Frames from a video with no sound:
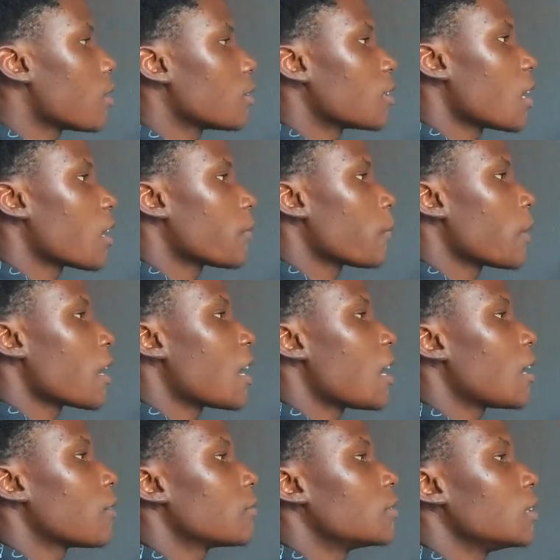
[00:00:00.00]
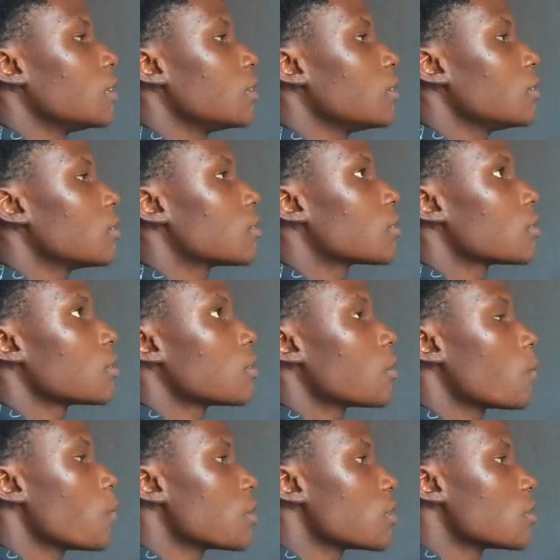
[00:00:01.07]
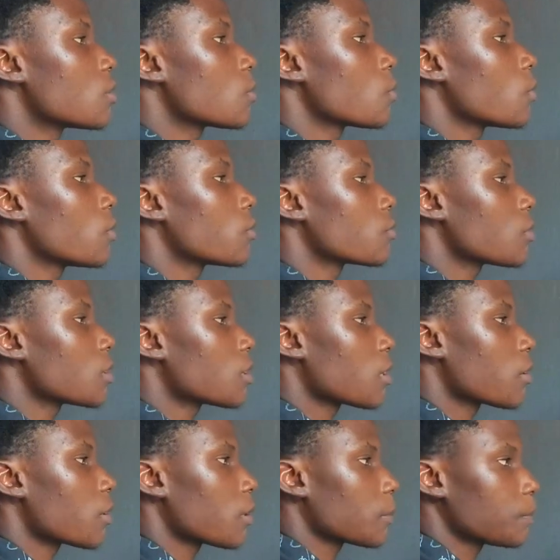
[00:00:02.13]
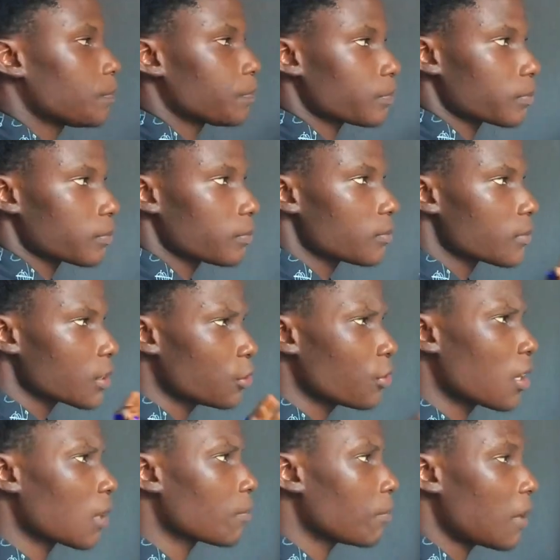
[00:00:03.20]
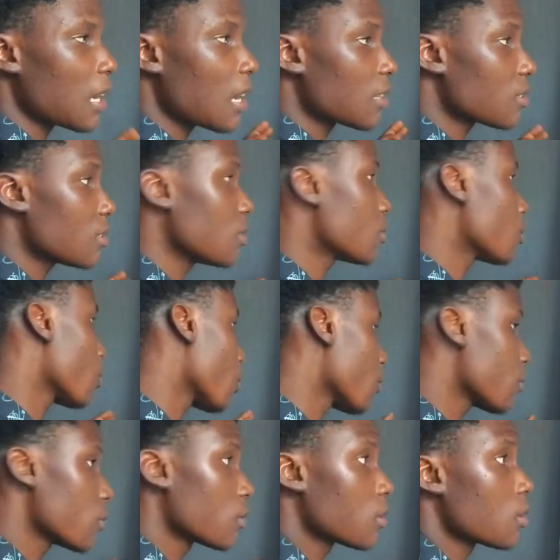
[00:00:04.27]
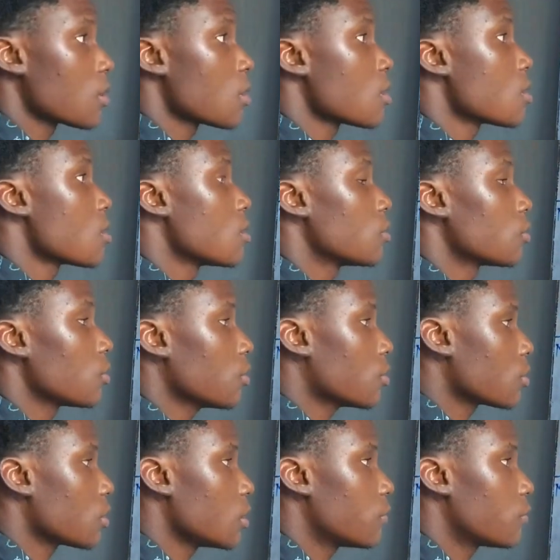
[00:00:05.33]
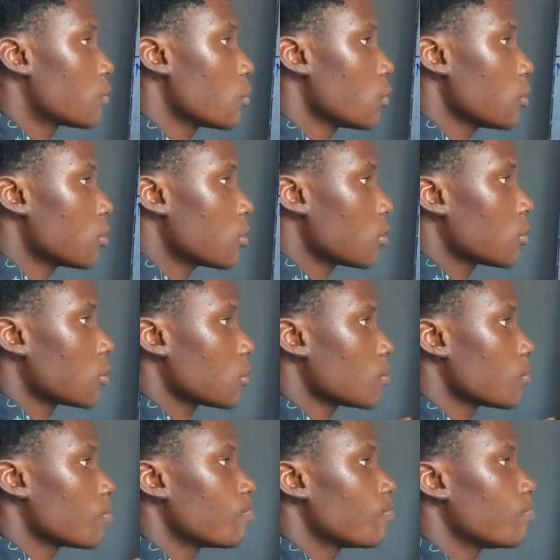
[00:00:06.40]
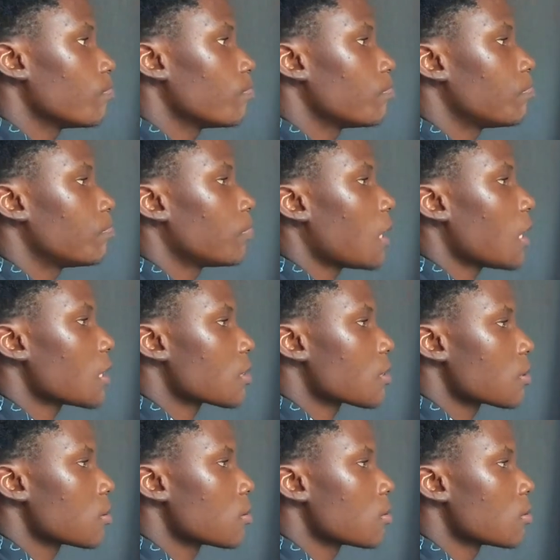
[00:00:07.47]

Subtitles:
Then we have this, which is 200 naira. You can balance this off, so it's give towards March